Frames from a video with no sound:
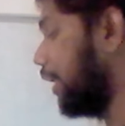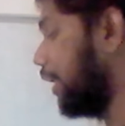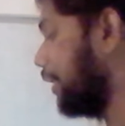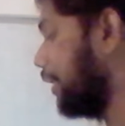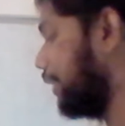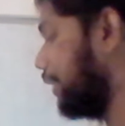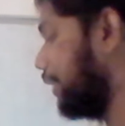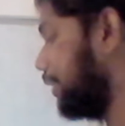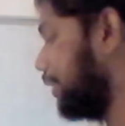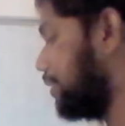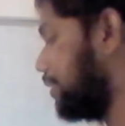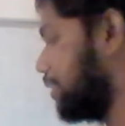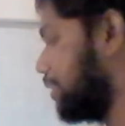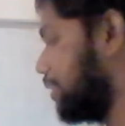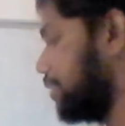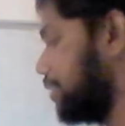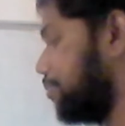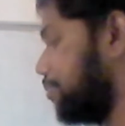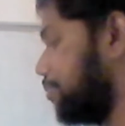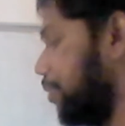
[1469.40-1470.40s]
I take this
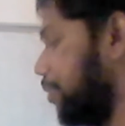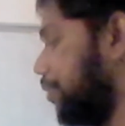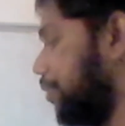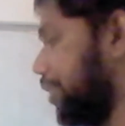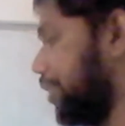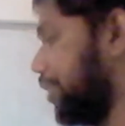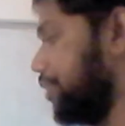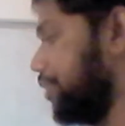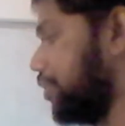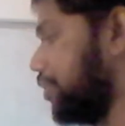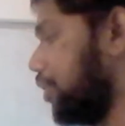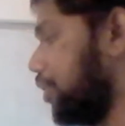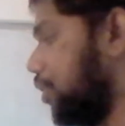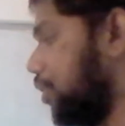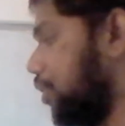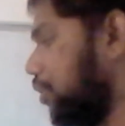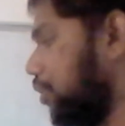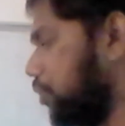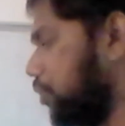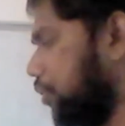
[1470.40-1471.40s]
as POH?
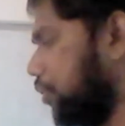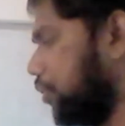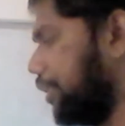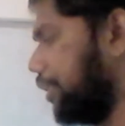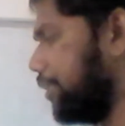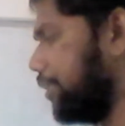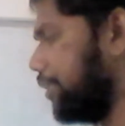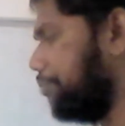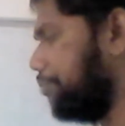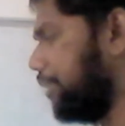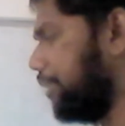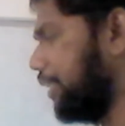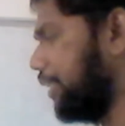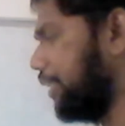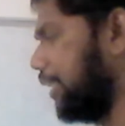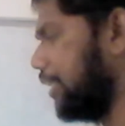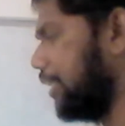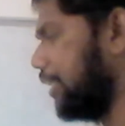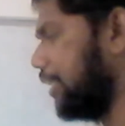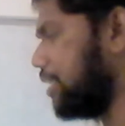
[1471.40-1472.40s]
So the simple
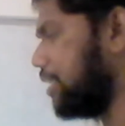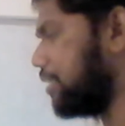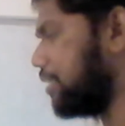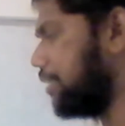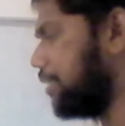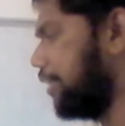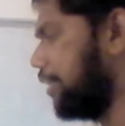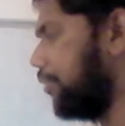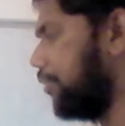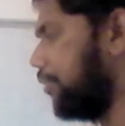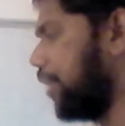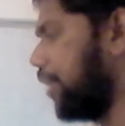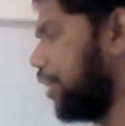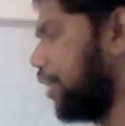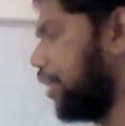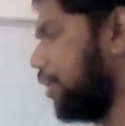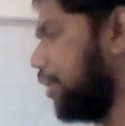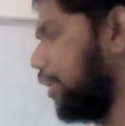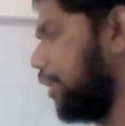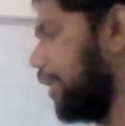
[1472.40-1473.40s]
thing is that you
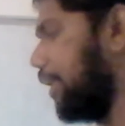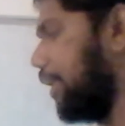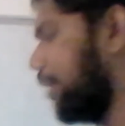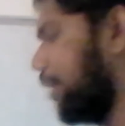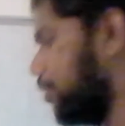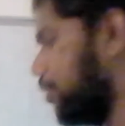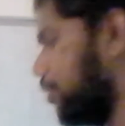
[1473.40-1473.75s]
can take the